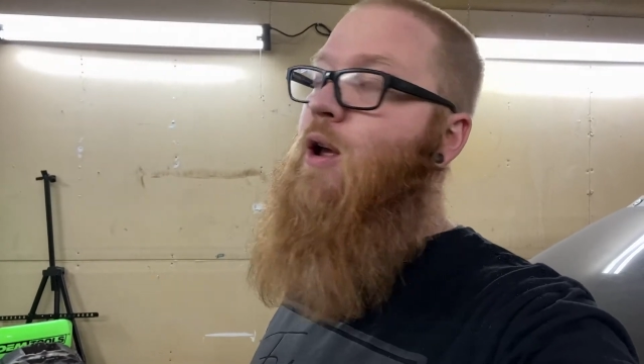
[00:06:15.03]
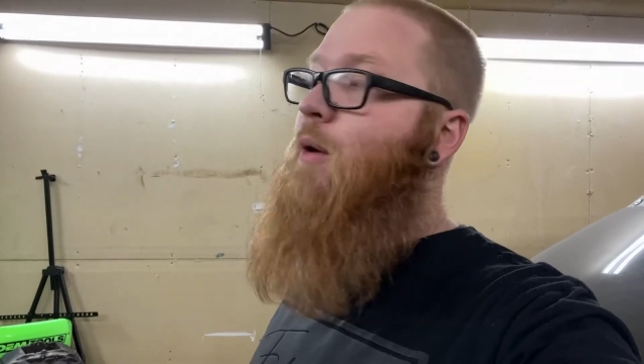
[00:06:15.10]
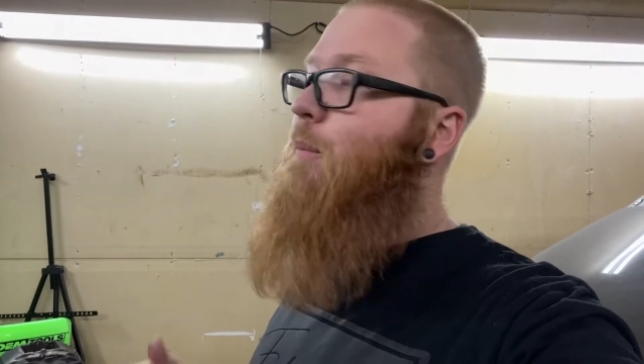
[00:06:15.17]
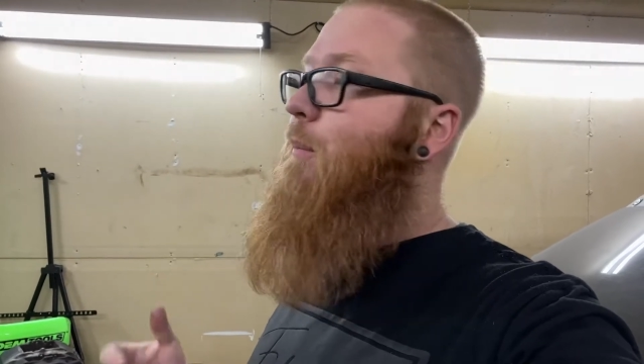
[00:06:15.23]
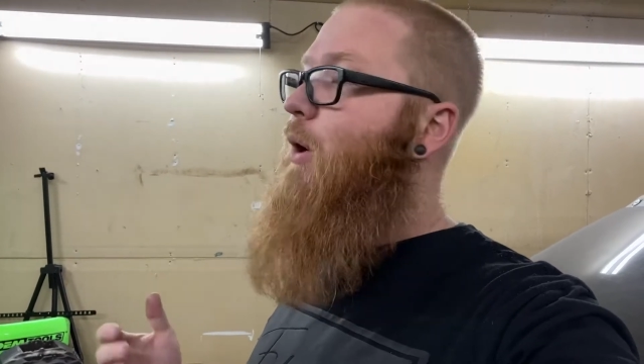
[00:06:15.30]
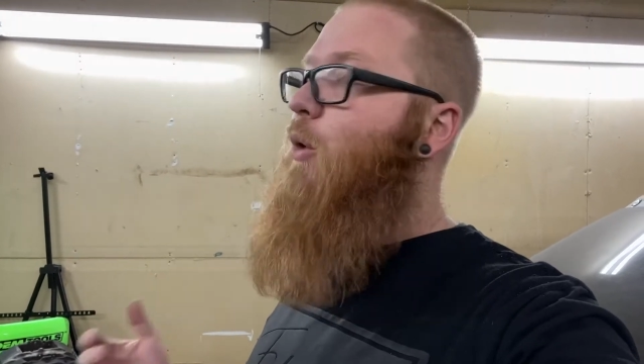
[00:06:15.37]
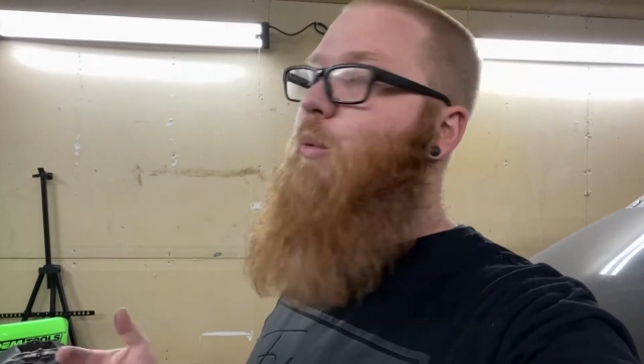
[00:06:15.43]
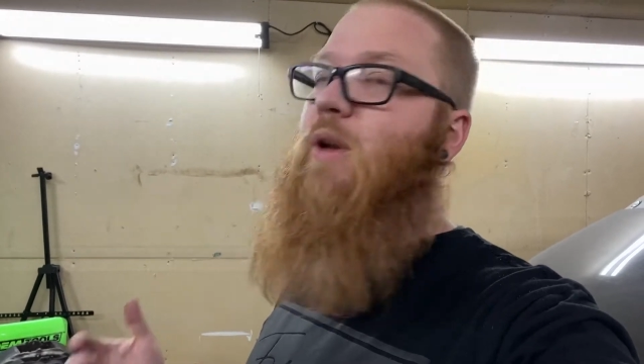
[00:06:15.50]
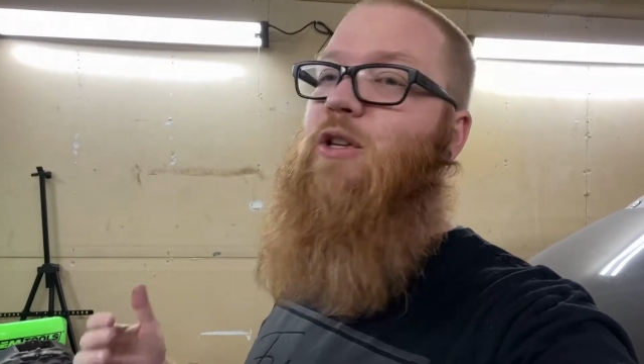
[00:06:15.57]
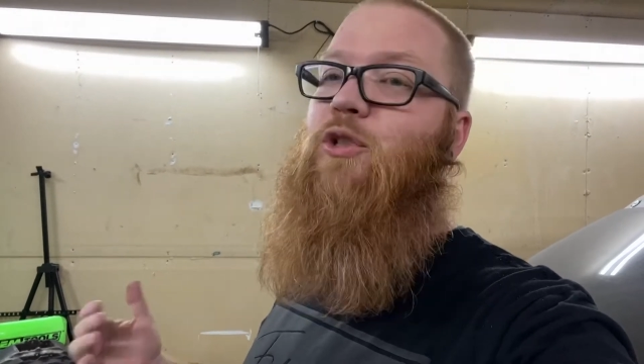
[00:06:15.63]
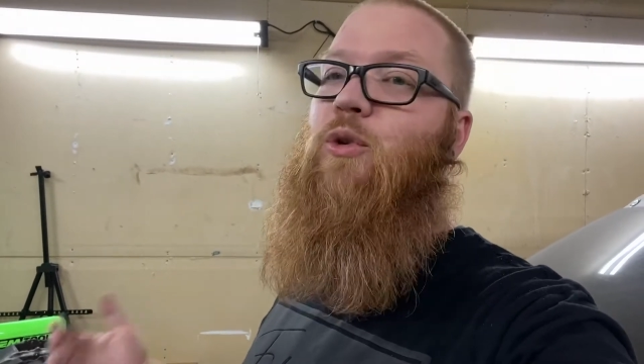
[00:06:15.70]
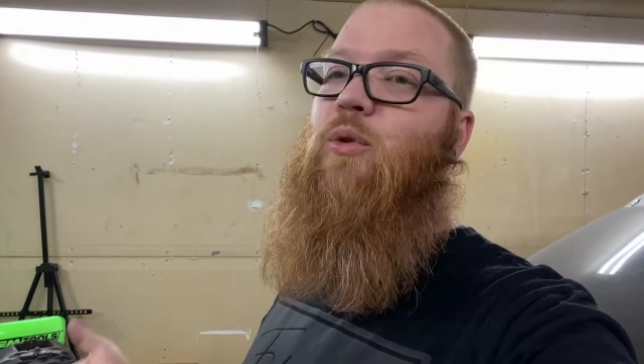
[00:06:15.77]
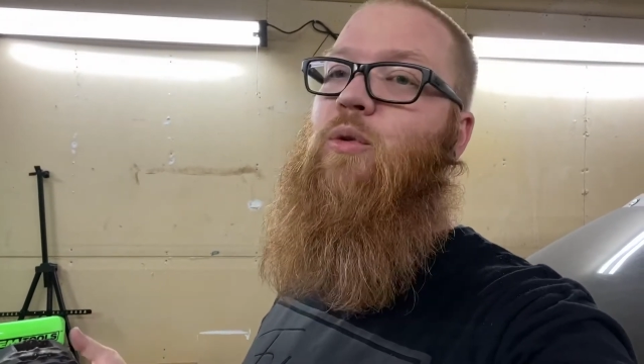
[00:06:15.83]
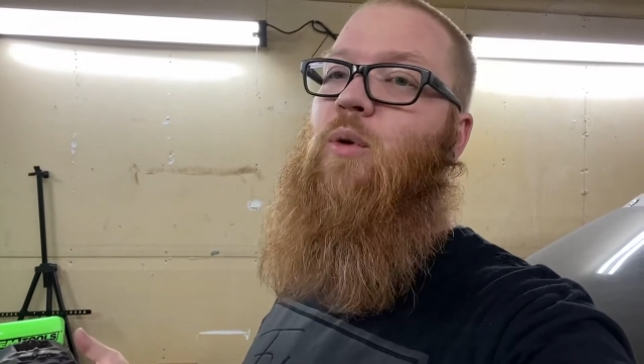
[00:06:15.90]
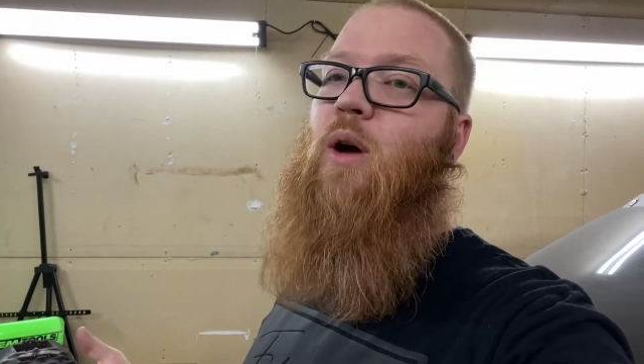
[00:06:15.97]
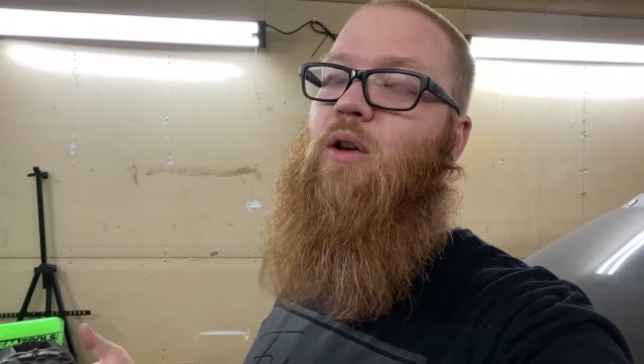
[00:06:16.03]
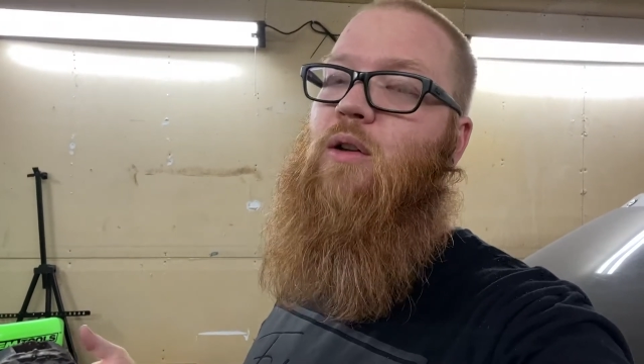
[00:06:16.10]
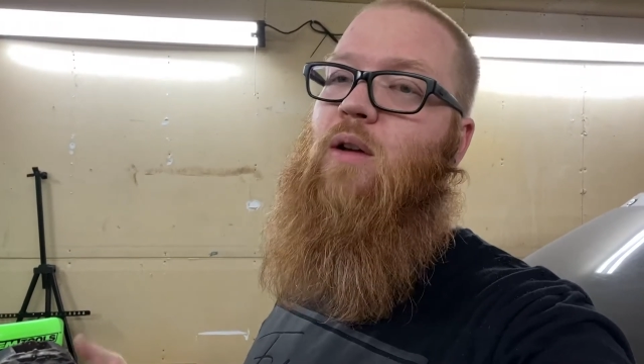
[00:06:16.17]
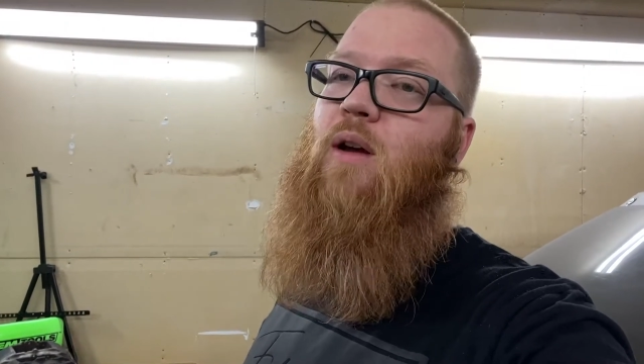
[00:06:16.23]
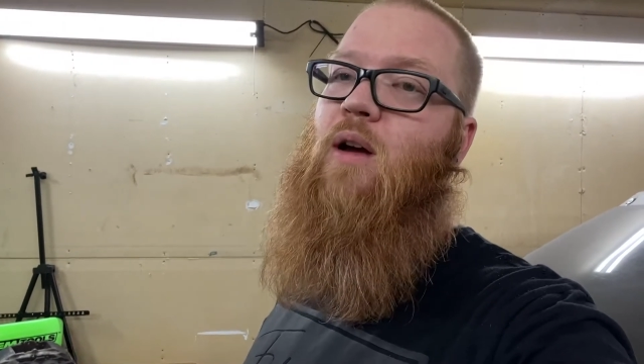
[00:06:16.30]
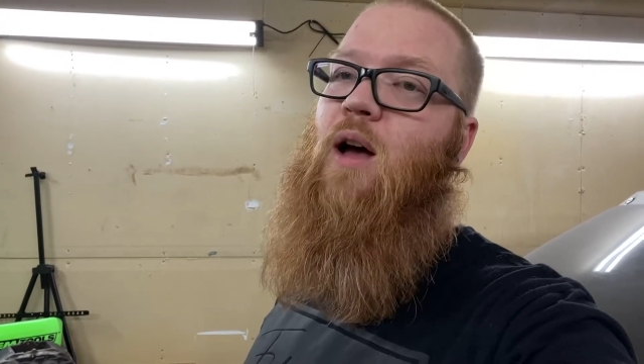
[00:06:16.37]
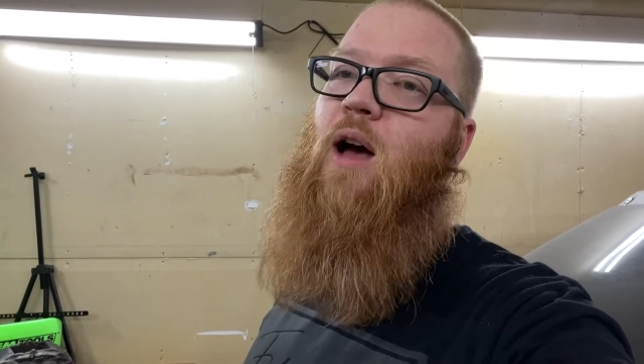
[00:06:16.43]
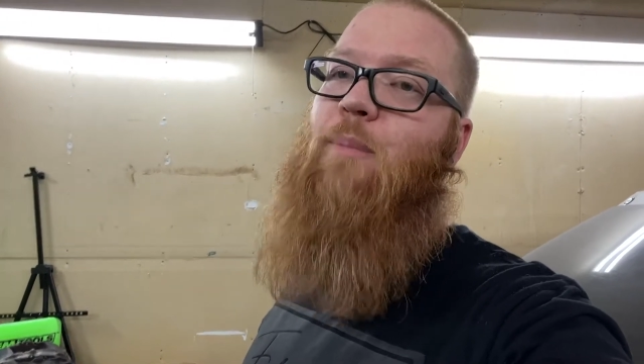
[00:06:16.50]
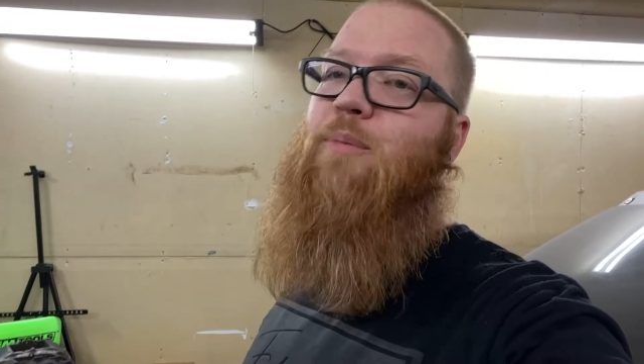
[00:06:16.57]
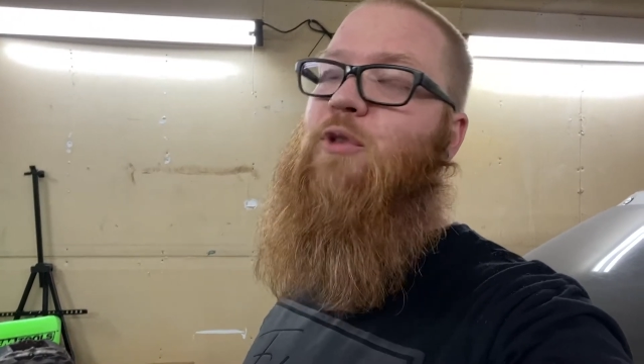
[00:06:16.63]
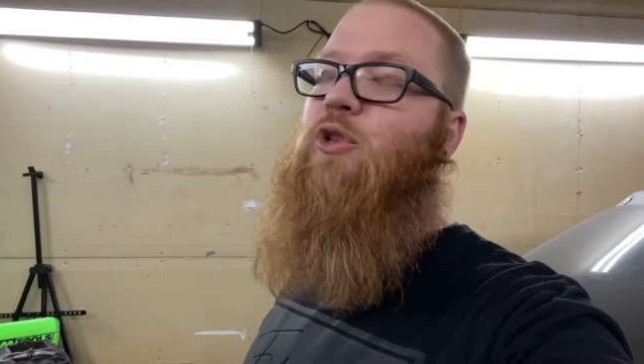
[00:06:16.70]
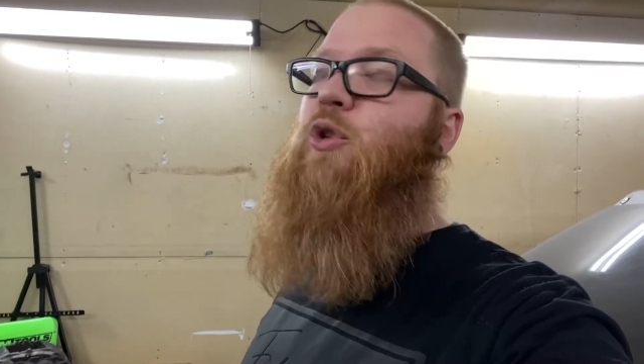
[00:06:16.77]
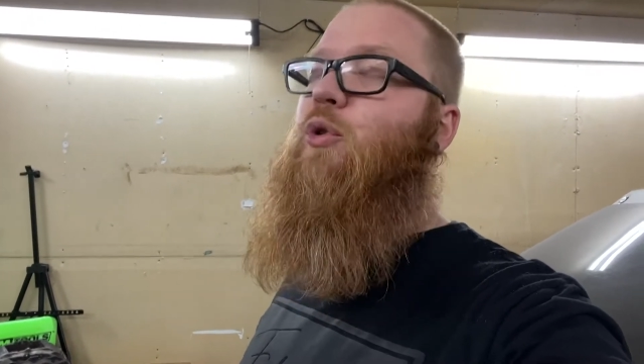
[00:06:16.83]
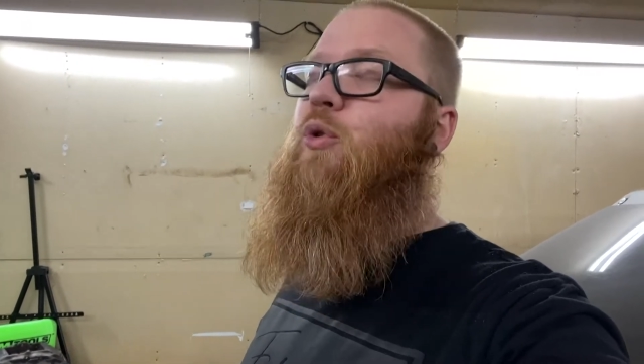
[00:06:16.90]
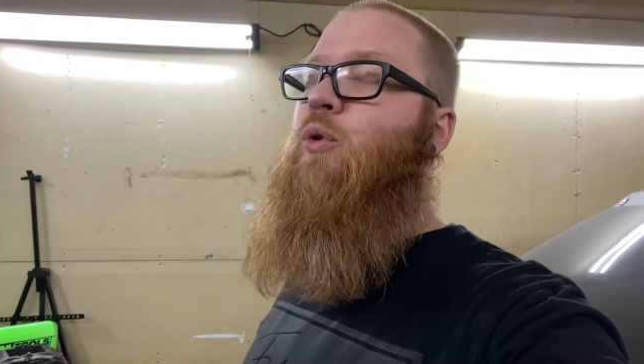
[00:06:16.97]
but we do up
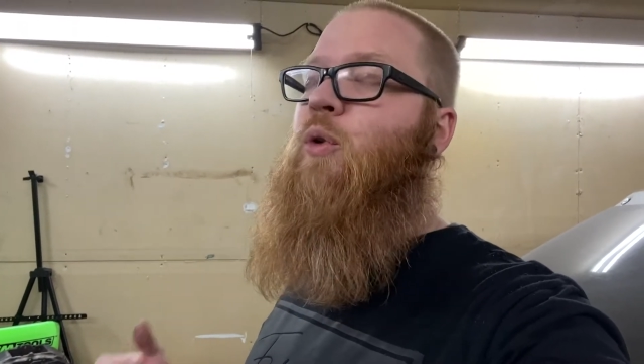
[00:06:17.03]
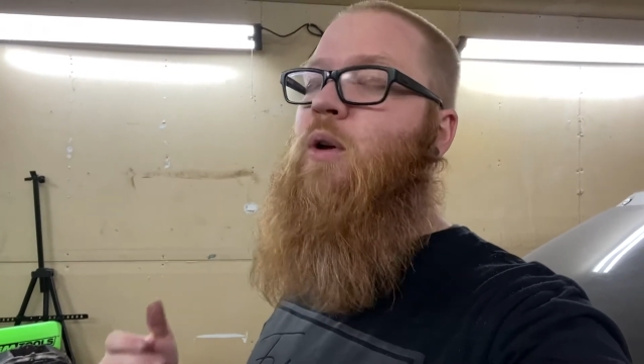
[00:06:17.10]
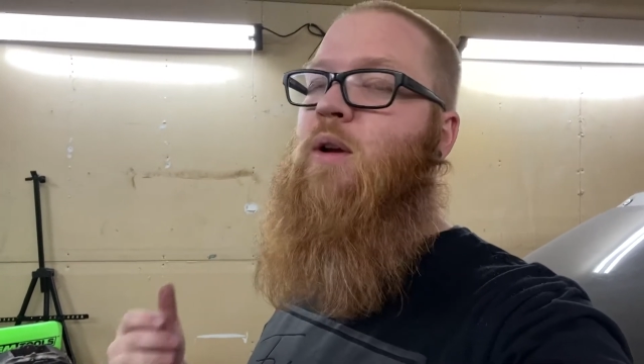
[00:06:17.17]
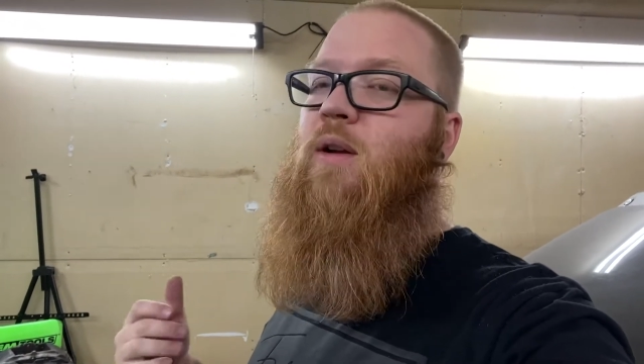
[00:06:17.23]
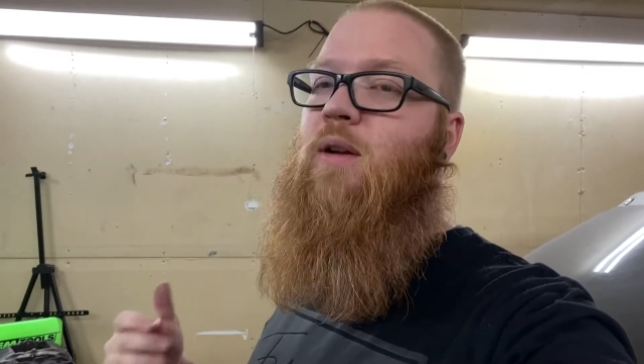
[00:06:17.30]
to